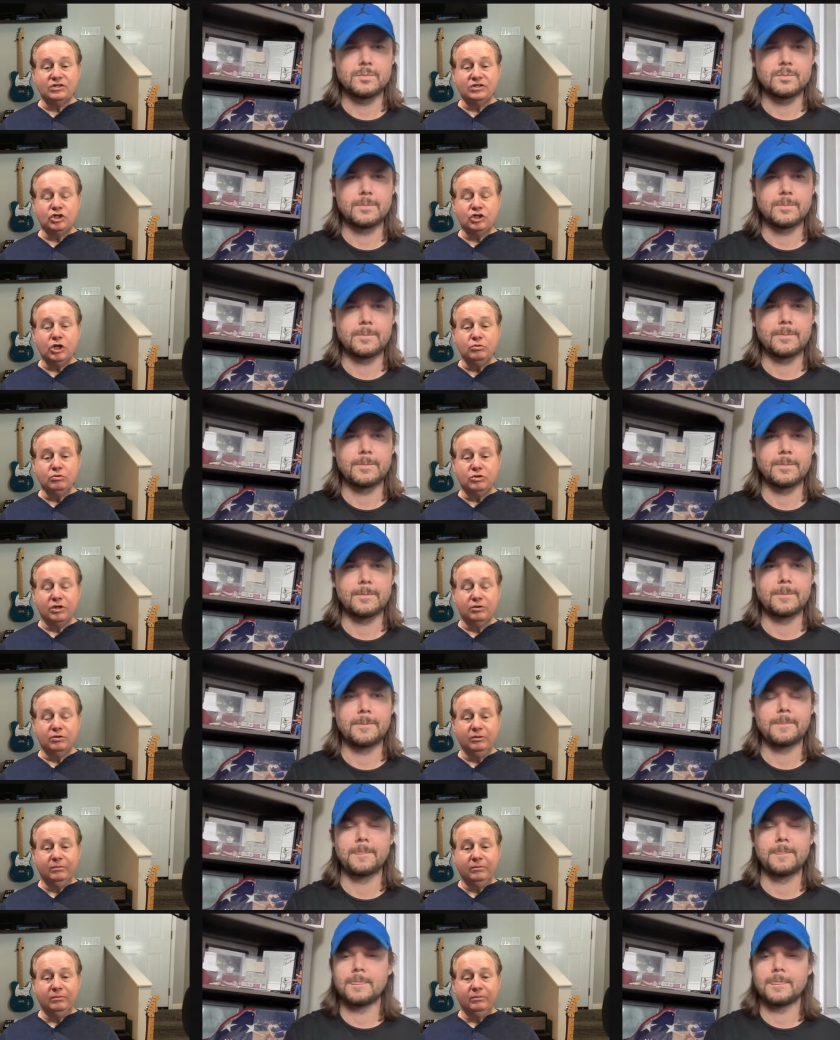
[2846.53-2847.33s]
Speaker 1: two two
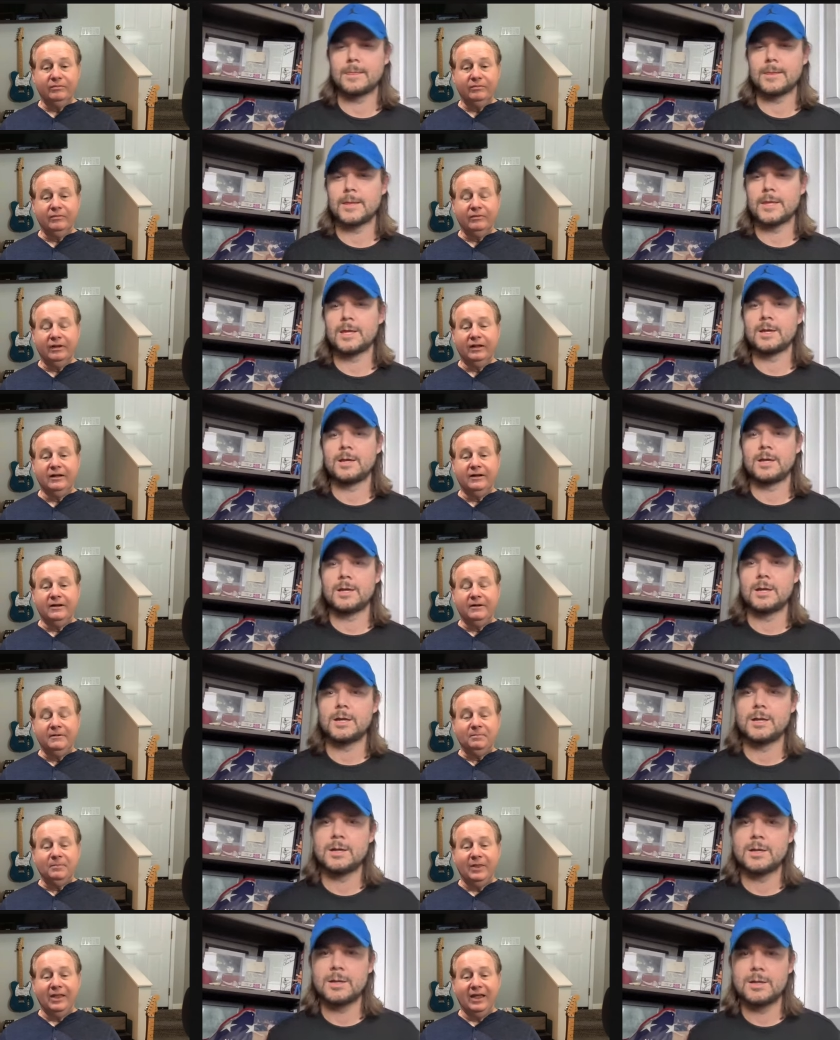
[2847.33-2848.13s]

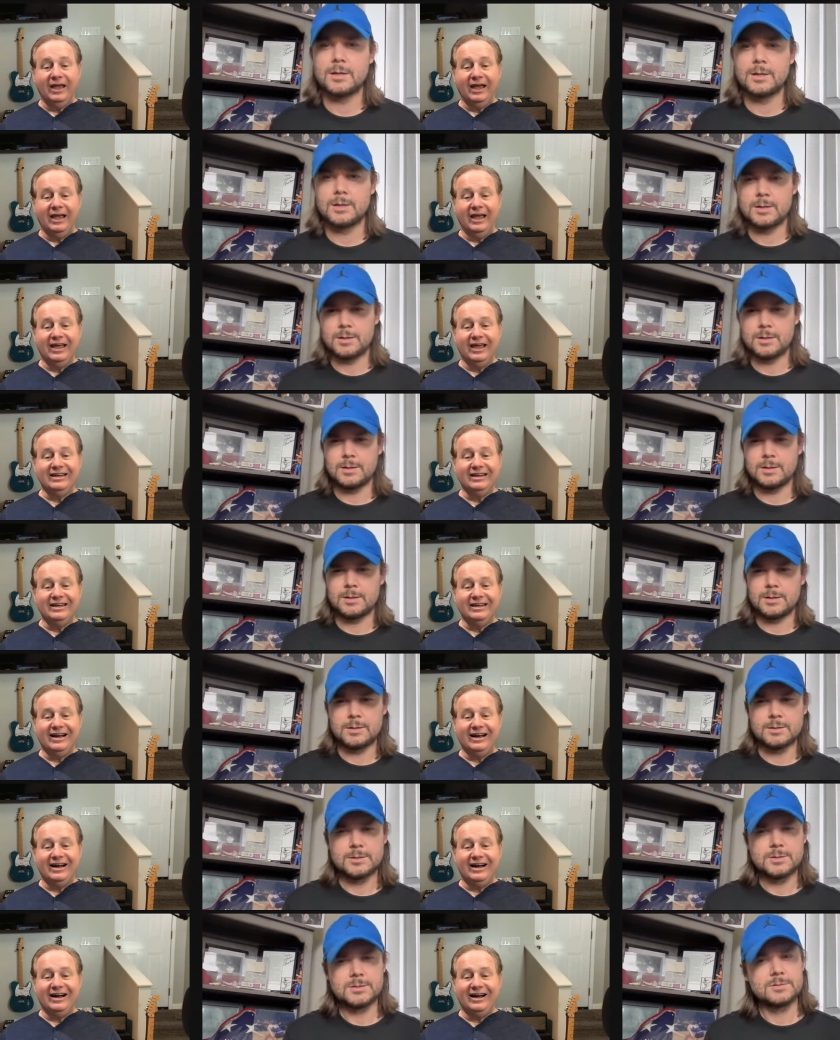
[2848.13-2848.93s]
and
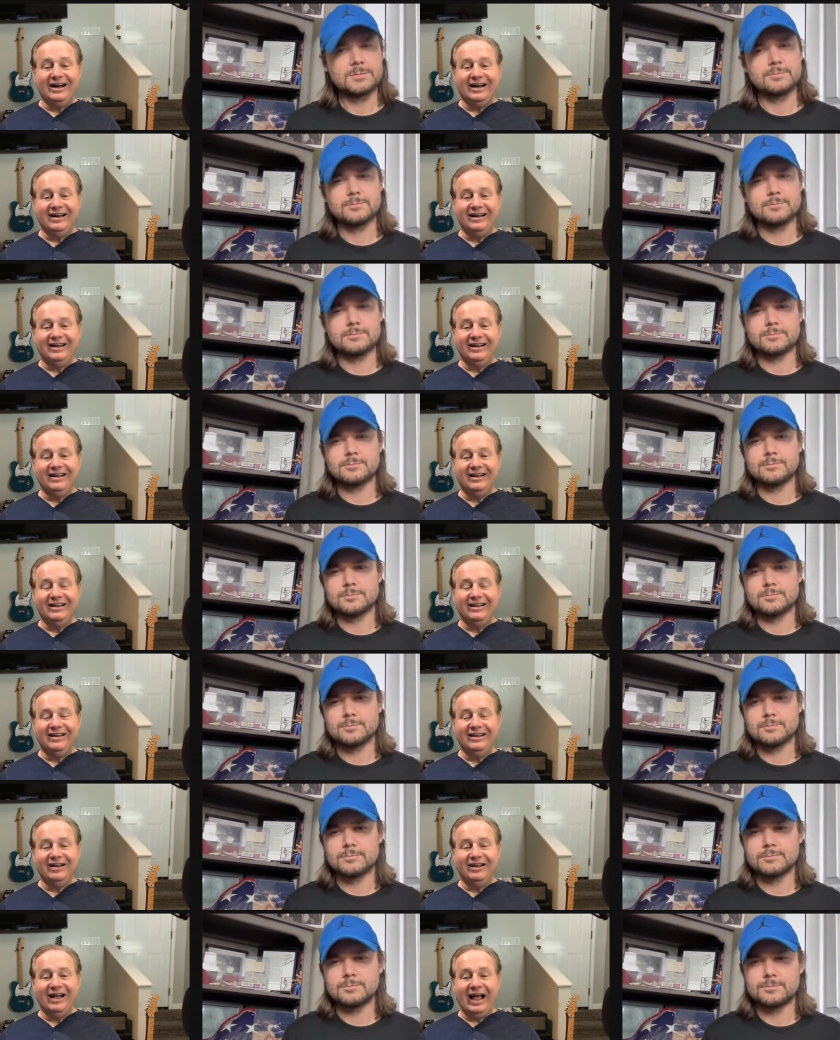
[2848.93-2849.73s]
uh,
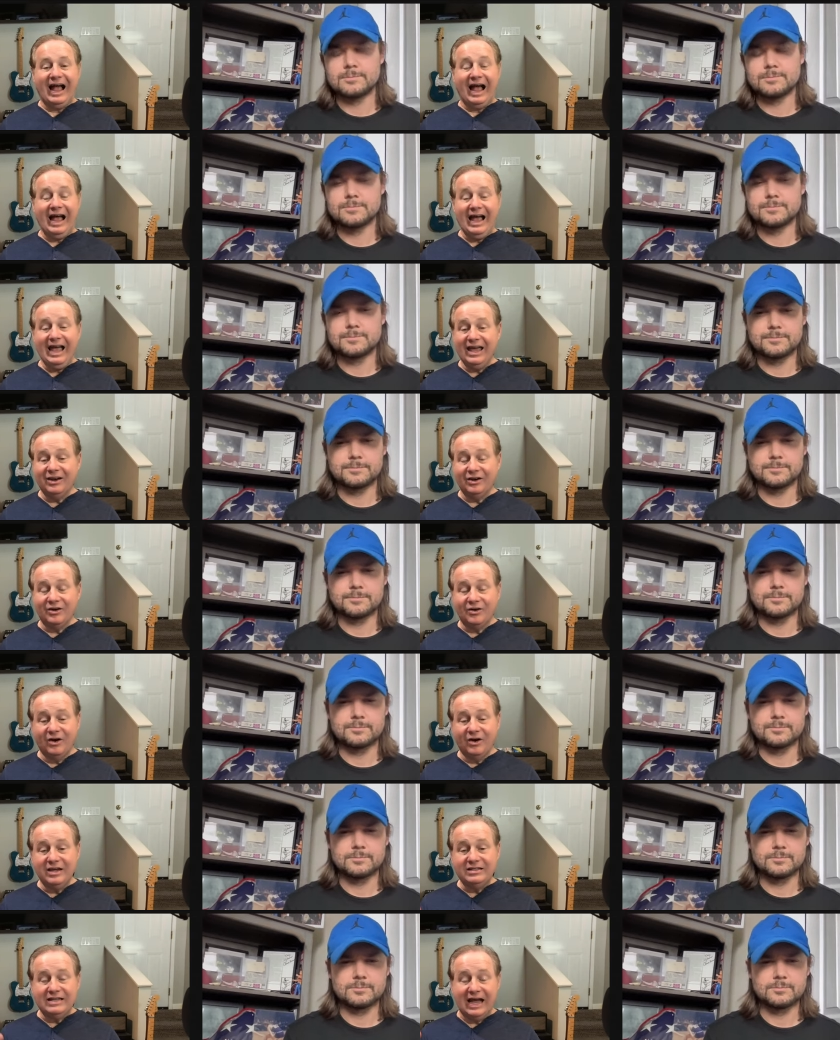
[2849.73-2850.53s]
I had a
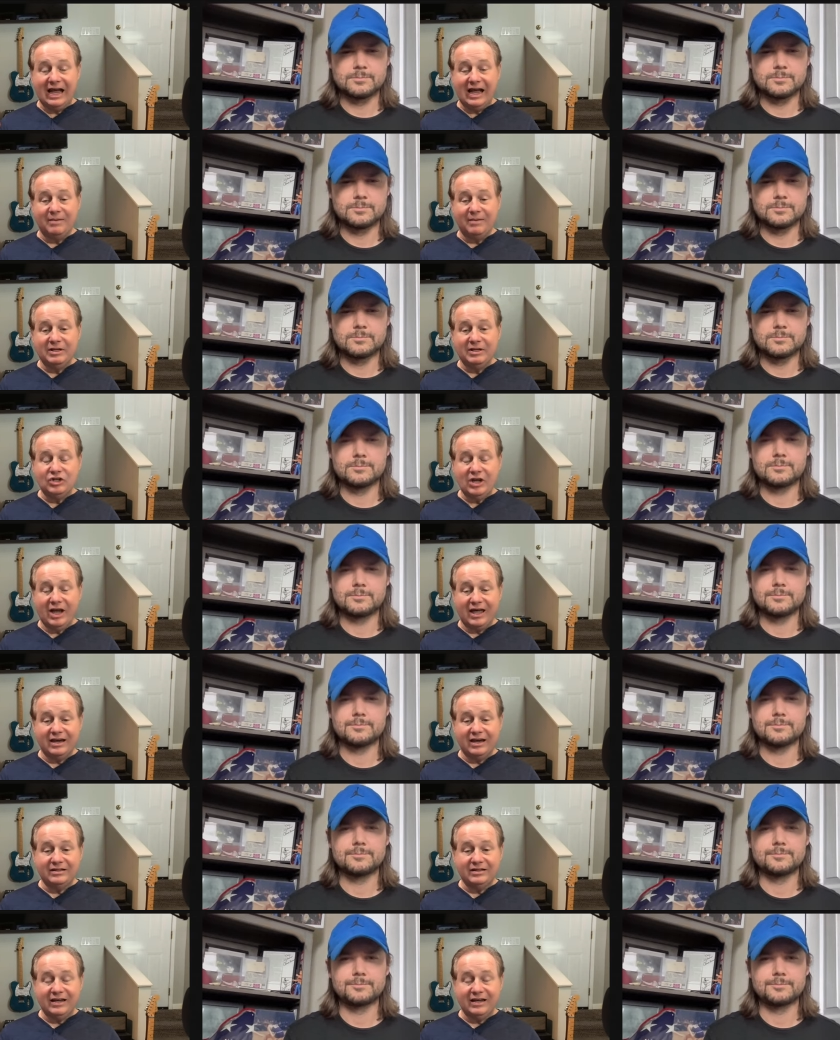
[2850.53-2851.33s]
great time in
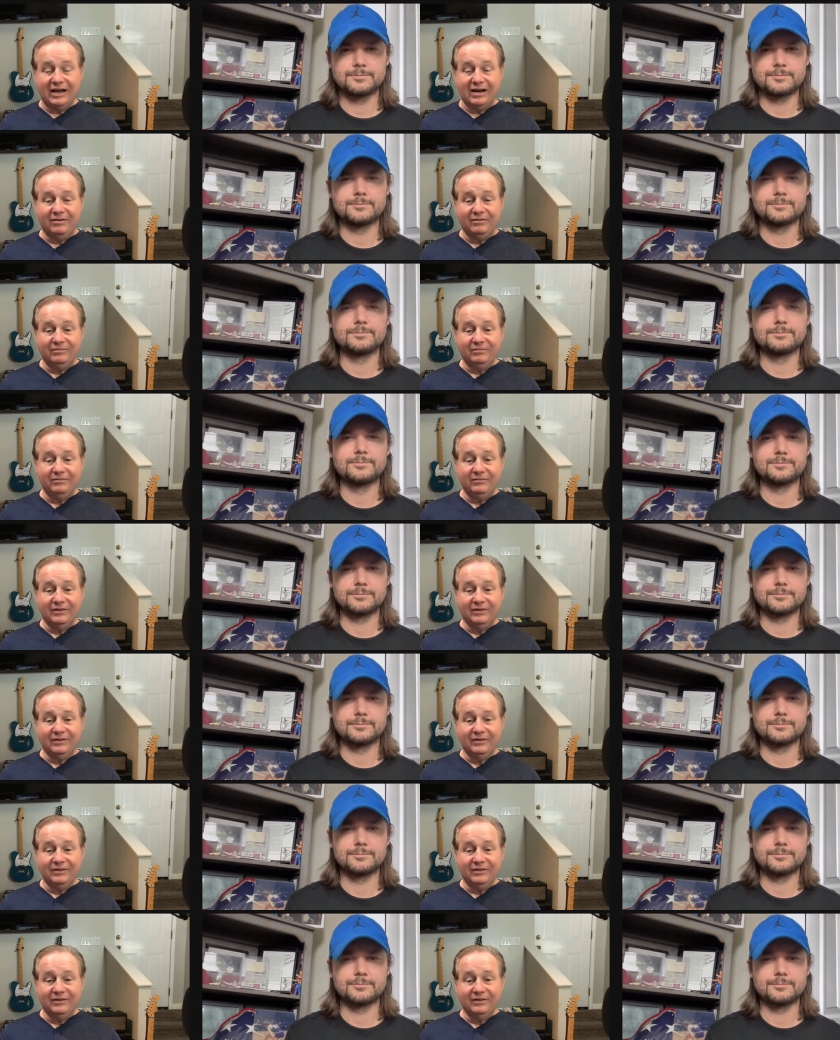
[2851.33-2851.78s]
Chinatown.